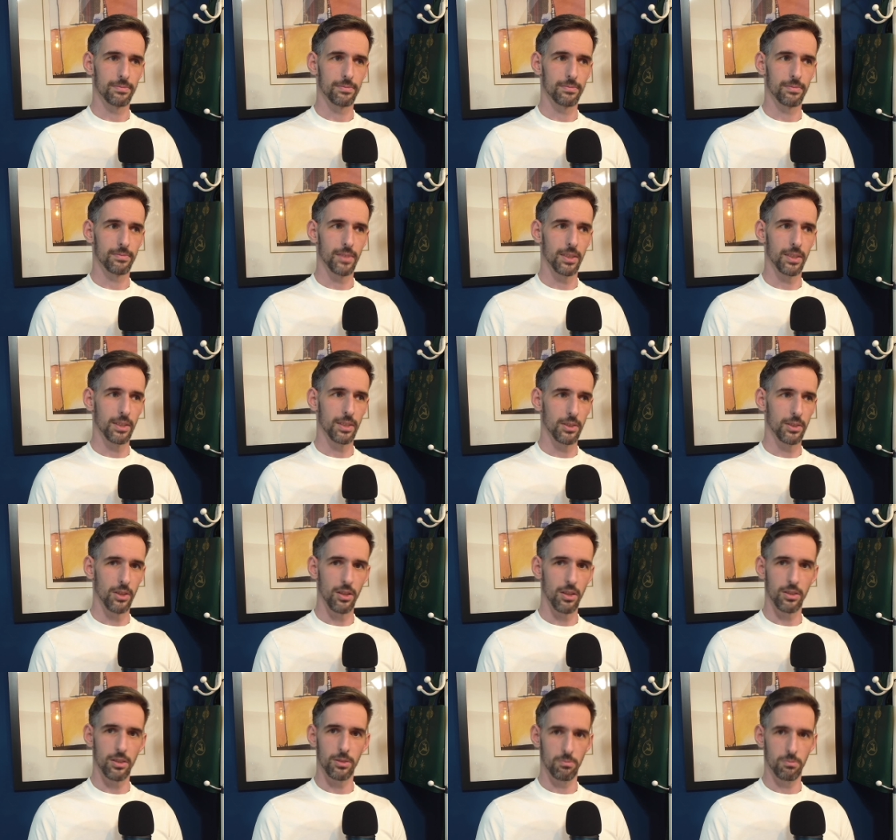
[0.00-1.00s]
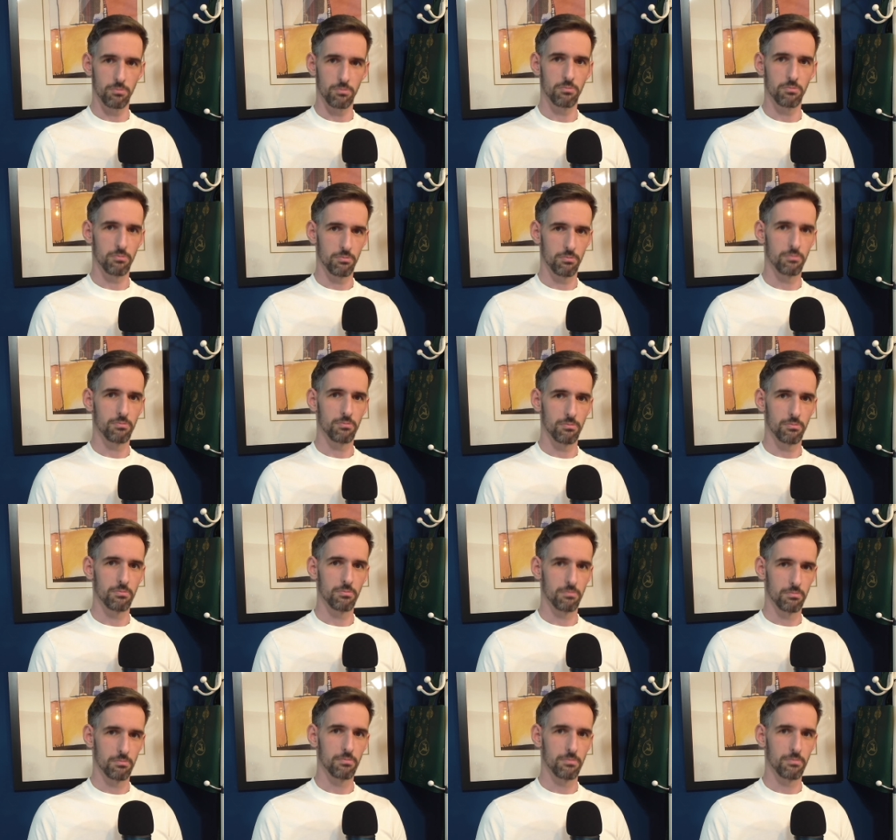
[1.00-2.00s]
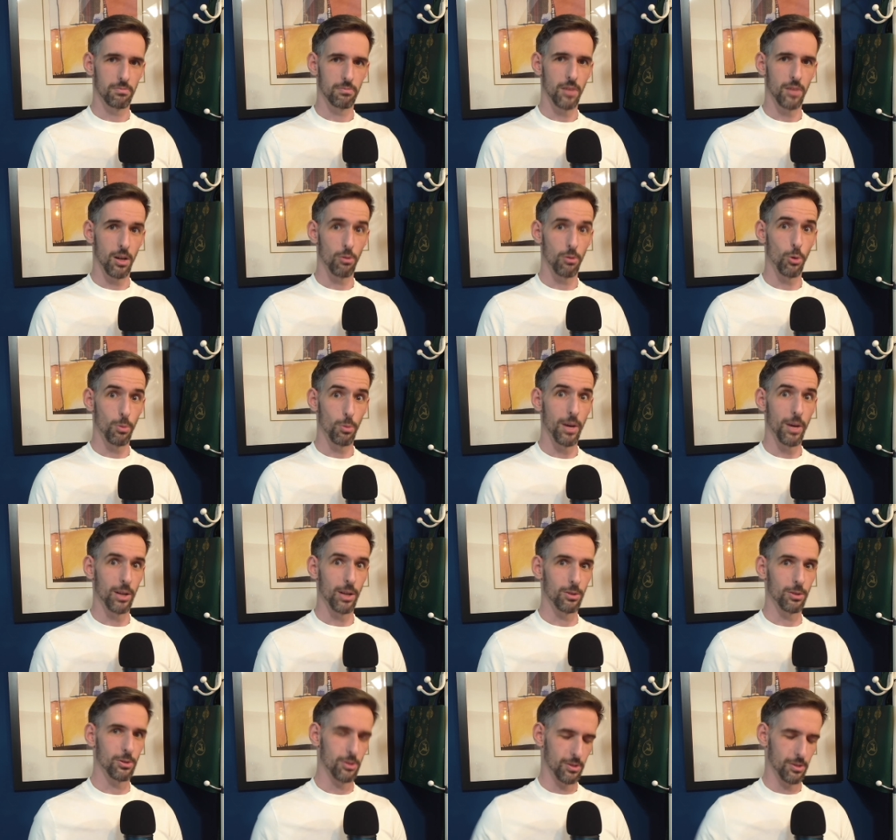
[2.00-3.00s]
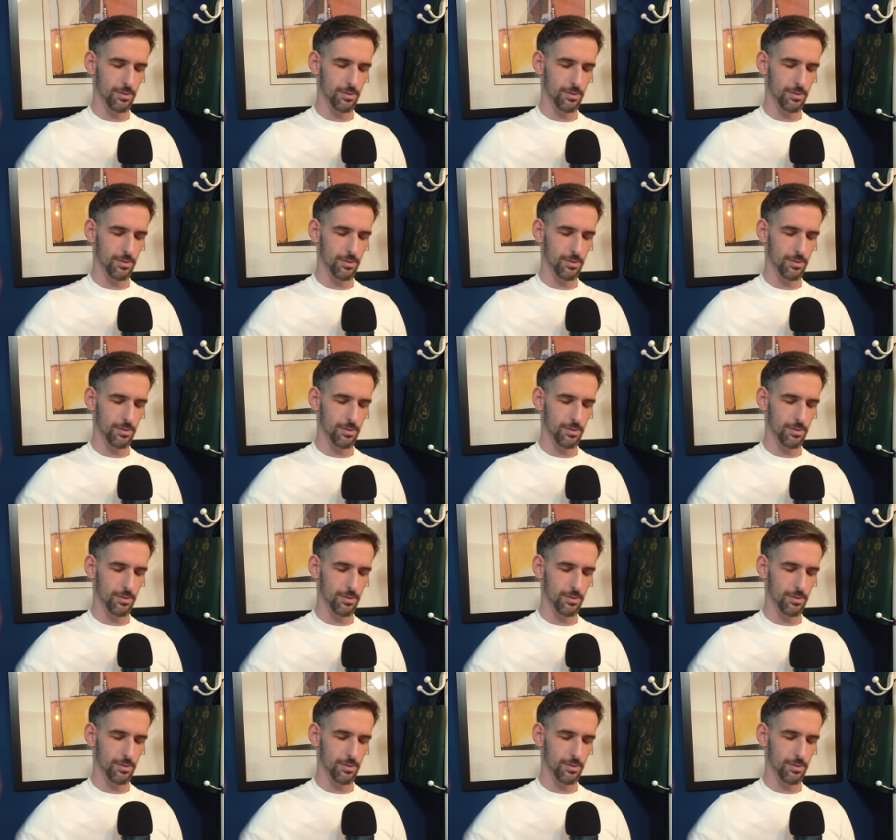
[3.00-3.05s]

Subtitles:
And these are are role models.